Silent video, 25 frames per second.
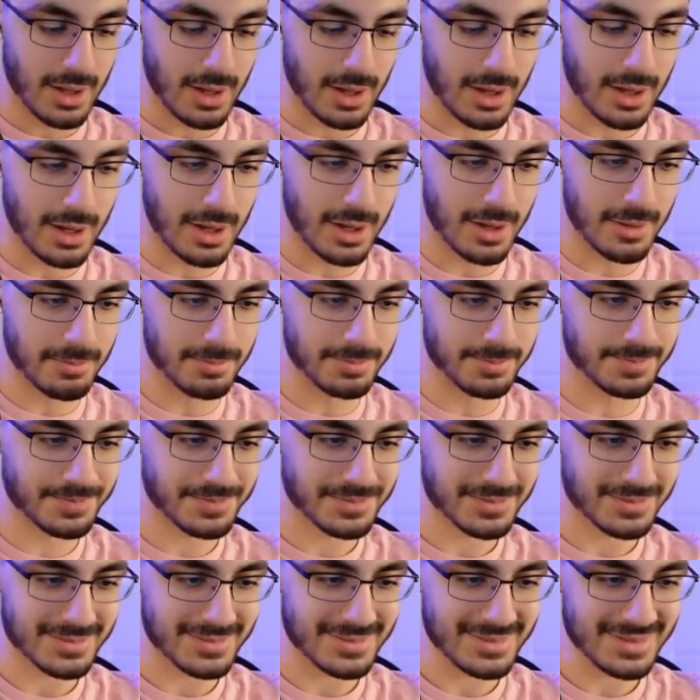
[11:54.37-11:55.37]

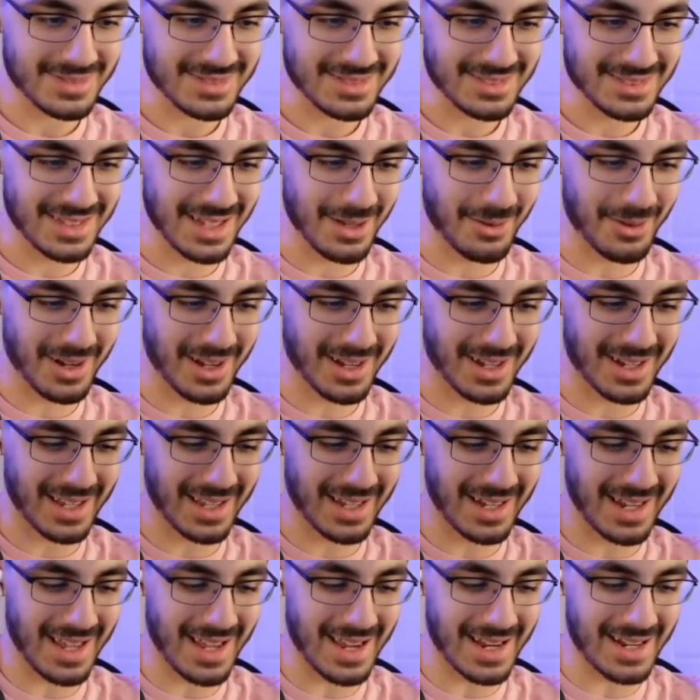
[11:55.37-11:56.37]
Yeah, we're not going to
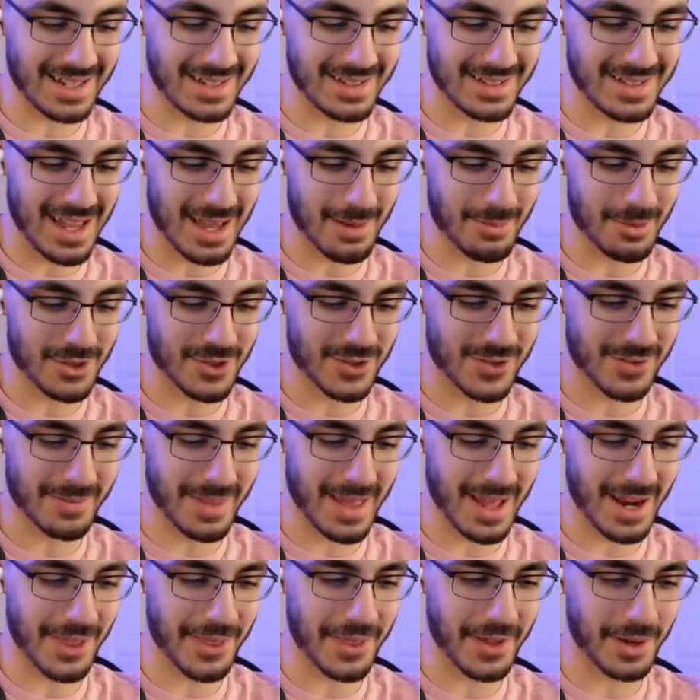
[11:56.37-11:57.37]
get any damage from
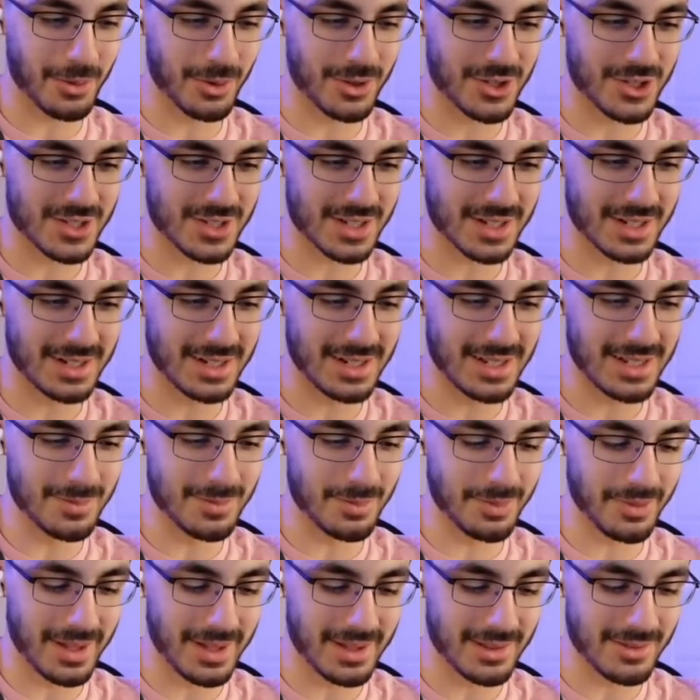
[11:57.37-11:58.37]
that. I think we're just going to need to
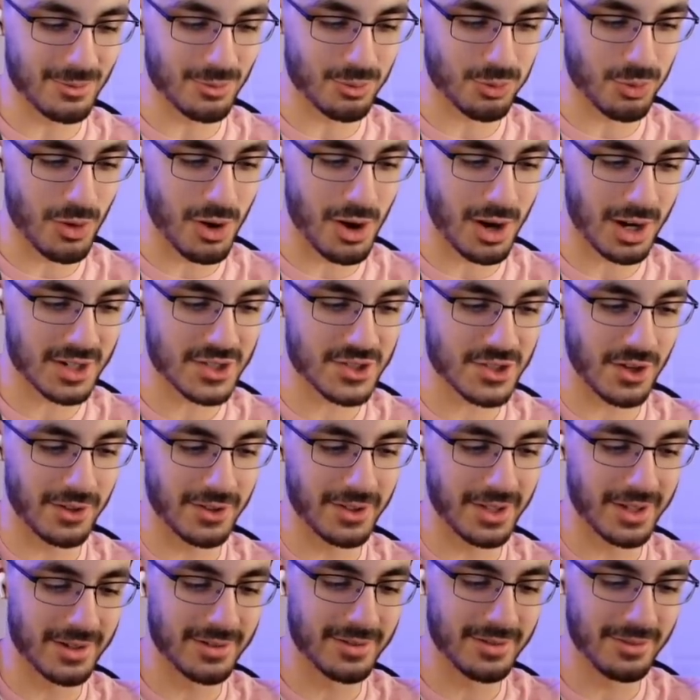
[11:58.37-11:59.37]
play rock
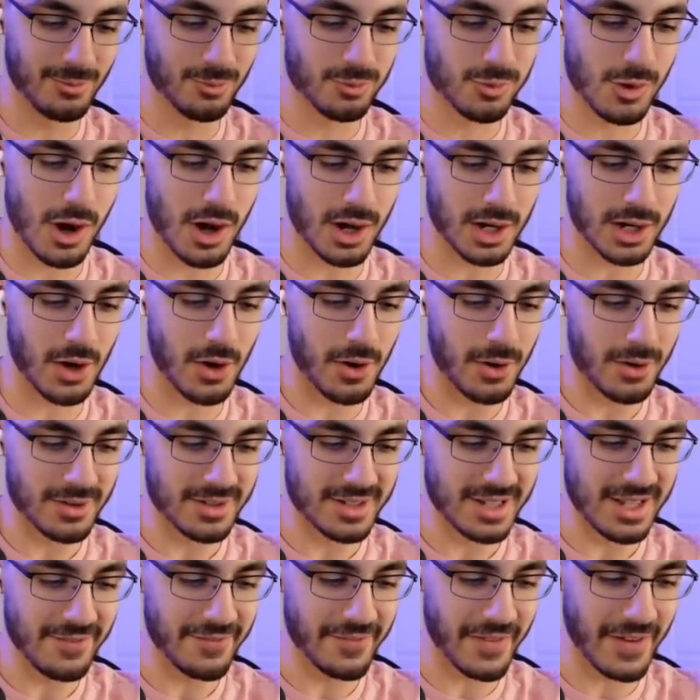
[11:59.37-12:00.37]
solid, rock hard
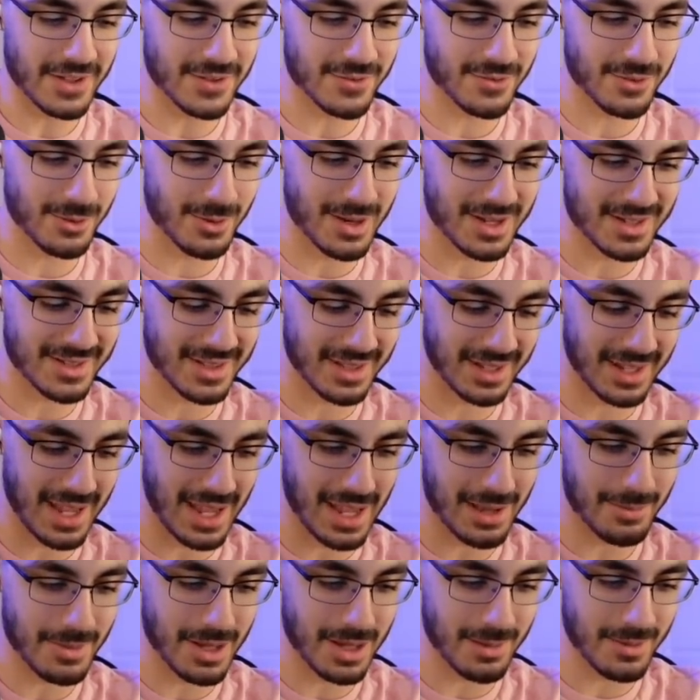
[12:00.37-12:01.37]
defense for the rest of the
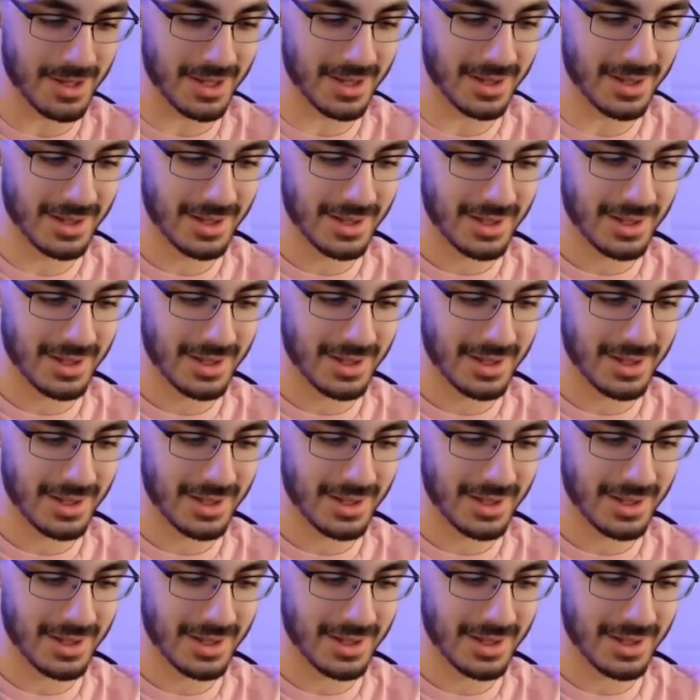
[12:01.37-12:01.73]
game, baby.